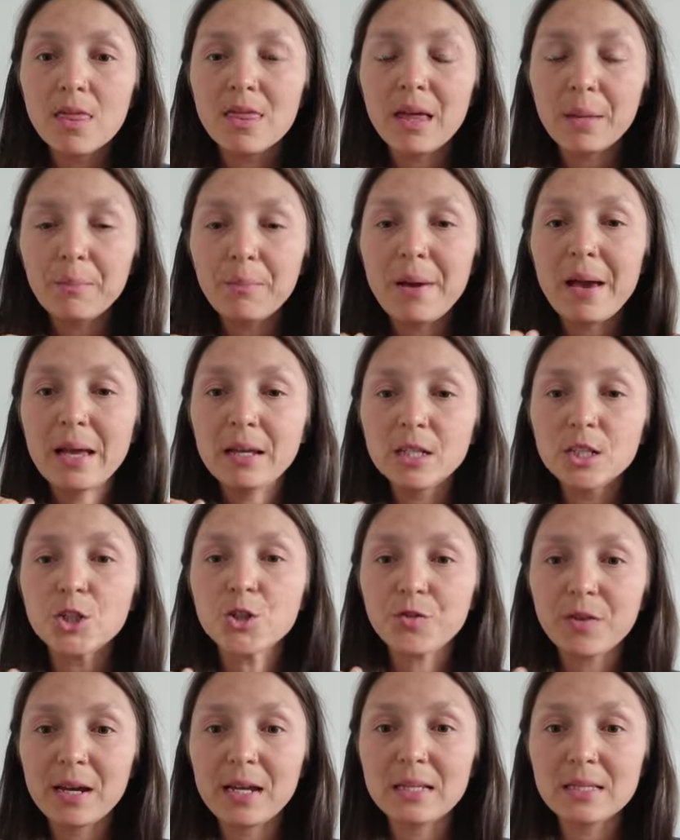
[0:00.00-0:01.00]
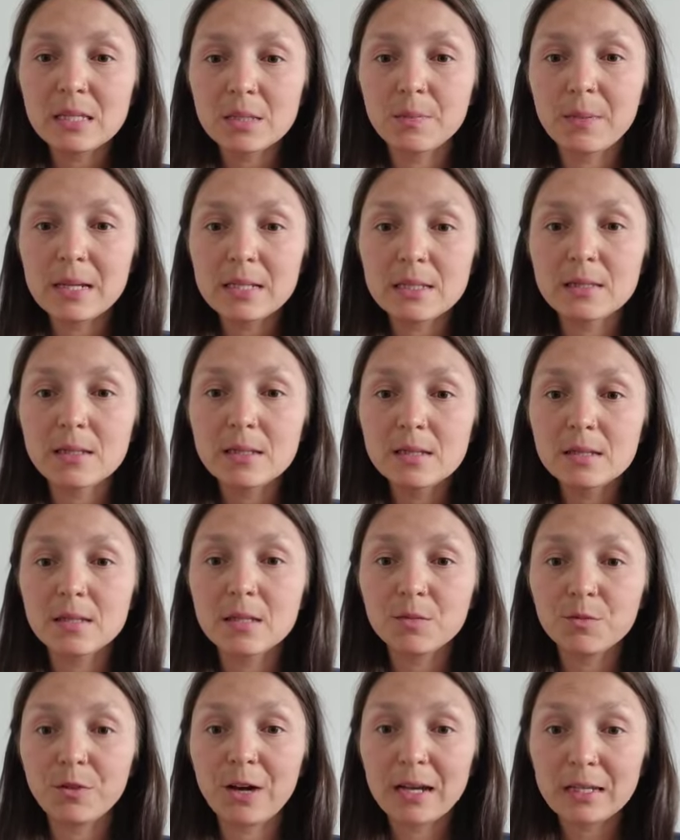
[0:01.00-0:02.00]
that penetrates my
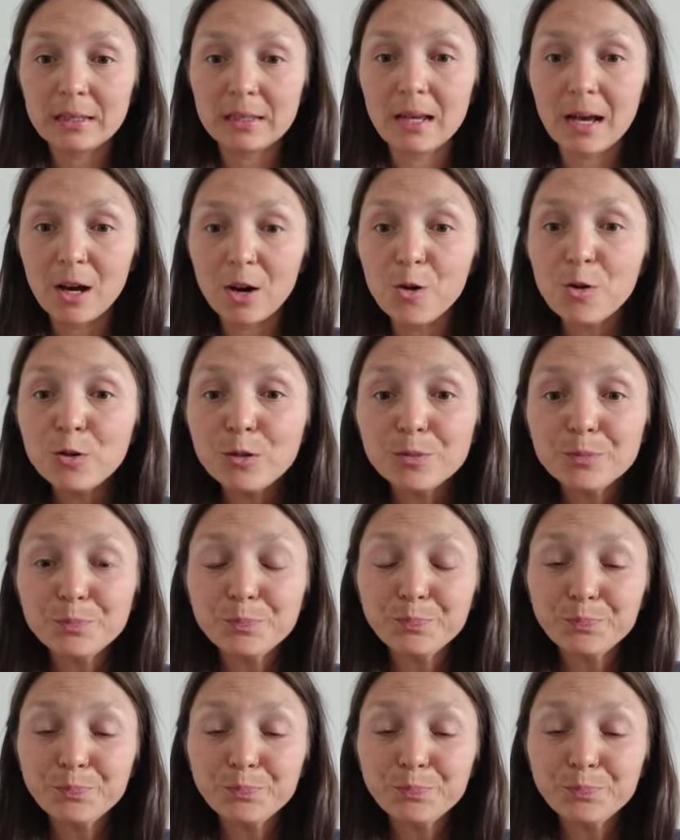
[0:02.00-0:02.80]
system right now.